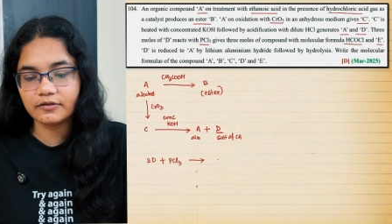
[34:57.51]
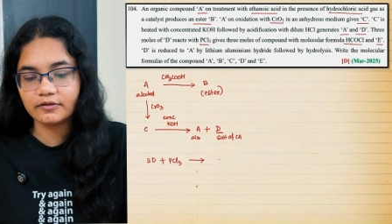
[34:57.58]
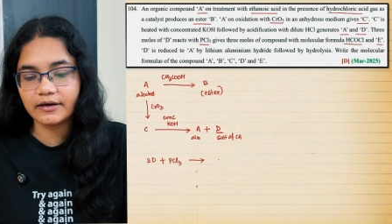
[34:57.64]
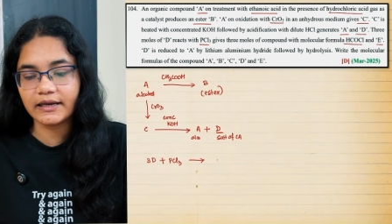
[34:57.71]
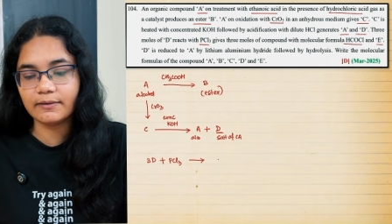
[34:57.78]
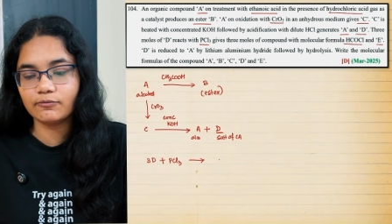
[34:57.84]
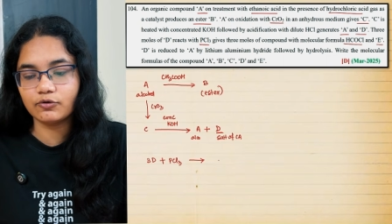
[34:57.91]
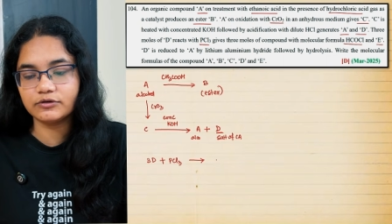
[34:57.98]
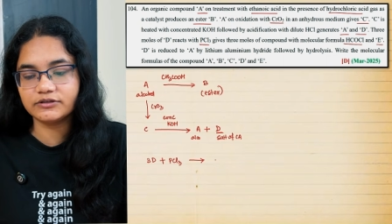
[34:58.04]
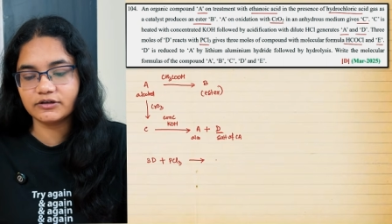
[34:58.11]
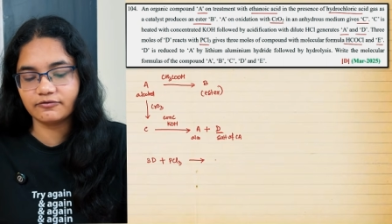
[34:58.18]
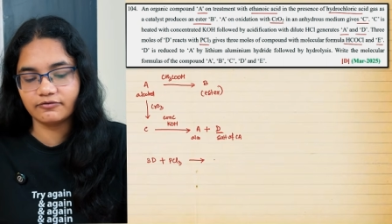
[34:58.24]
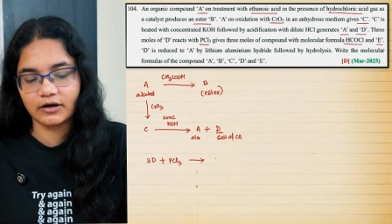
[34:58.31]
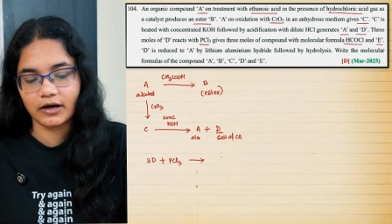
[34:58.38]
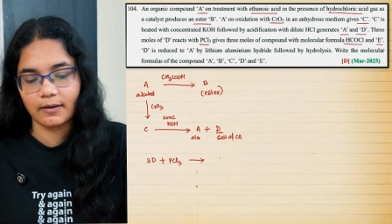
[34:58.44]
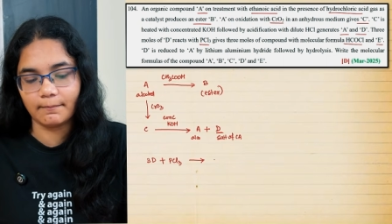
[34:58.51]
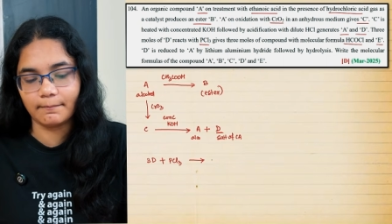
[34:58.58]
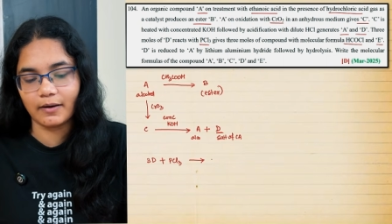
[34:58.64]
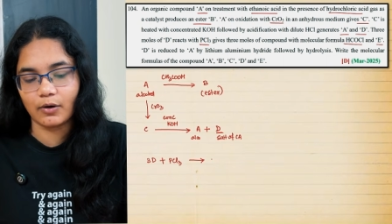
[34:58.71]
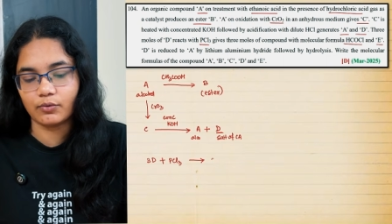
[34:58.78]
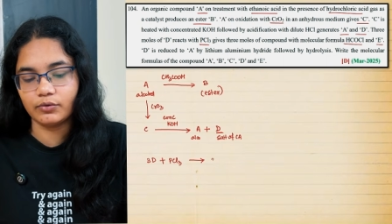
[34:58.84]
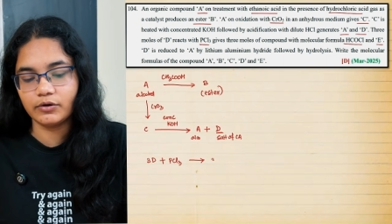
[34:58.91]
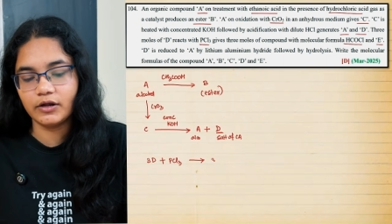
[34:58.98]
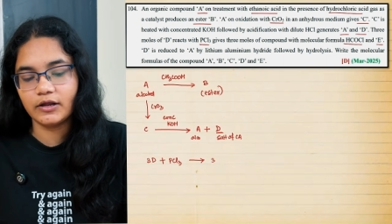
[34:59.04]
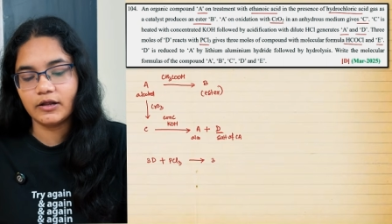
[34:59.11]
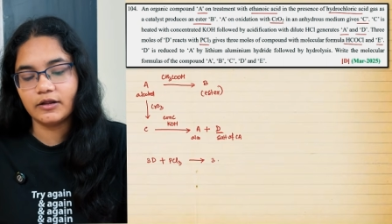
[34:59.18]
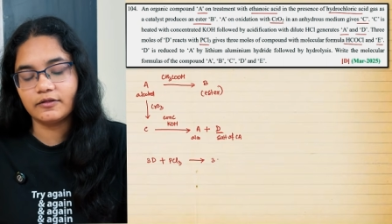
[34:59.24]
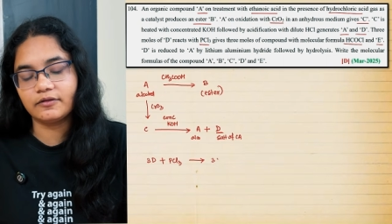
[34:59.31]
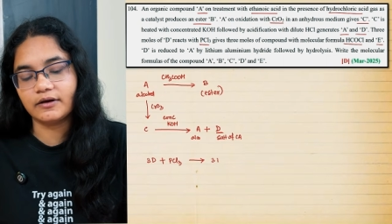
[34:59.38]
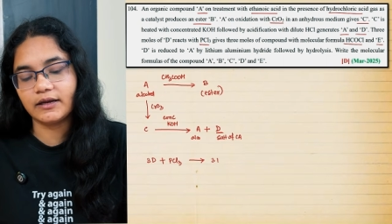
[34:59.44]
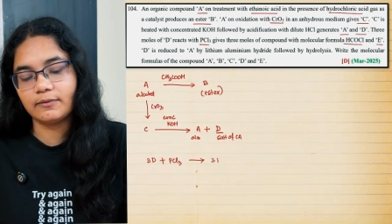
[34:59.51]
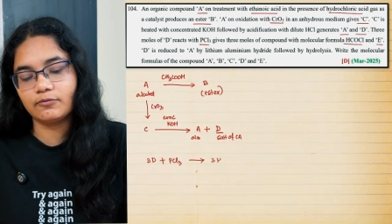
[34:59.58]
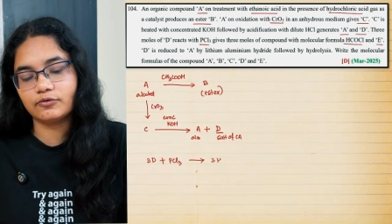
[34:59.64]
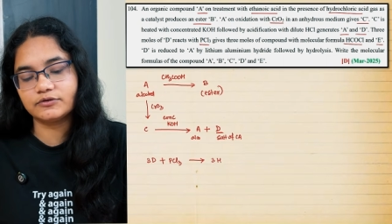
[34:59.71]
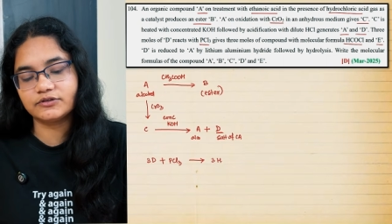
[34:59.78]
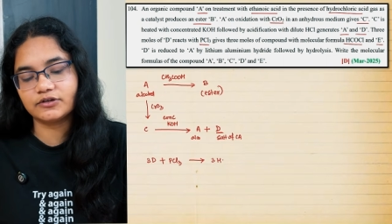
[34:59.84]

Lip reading: 3 moles of a compound, 3 moles